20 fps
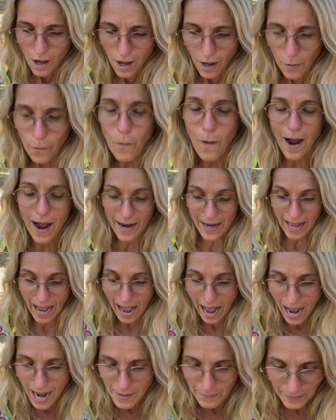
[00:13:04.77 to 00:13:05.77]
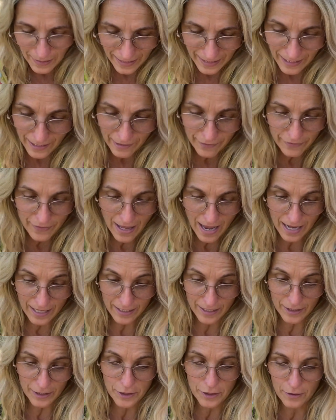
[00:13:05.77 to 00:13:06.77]
why I believe that
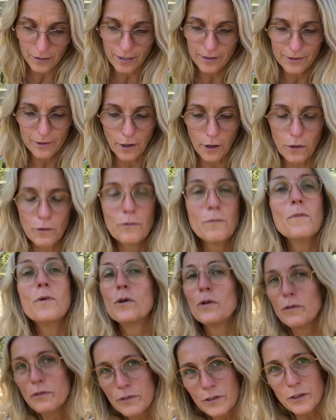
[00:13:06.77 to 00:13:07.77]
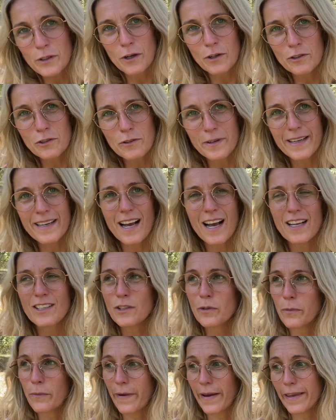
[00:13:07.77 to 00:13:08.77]
you don't move to Costa Rica is
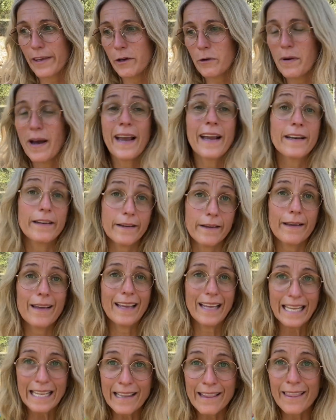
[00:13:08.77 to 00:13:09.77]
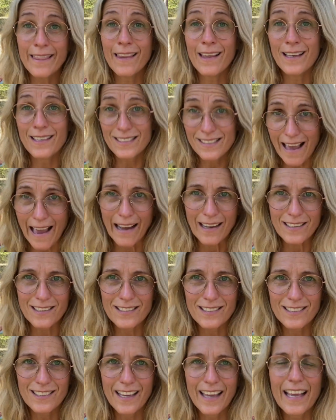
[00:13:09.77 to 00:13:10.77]
when you hate
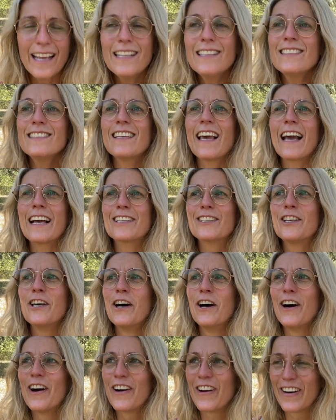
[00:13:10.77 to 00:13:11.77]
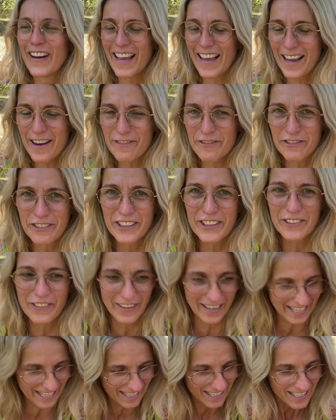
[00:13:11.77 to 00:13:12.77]
insects. Insects are
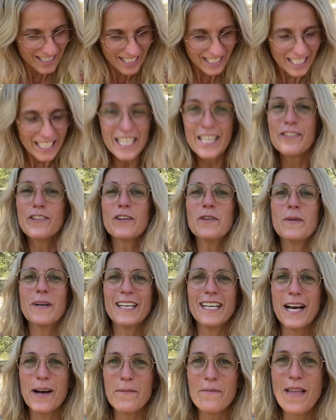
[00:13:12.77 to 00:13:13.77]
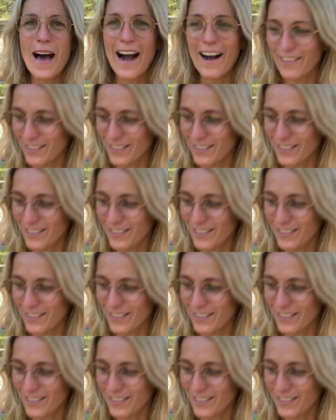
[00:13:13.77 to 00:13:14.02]
everywhere. Even when I'm now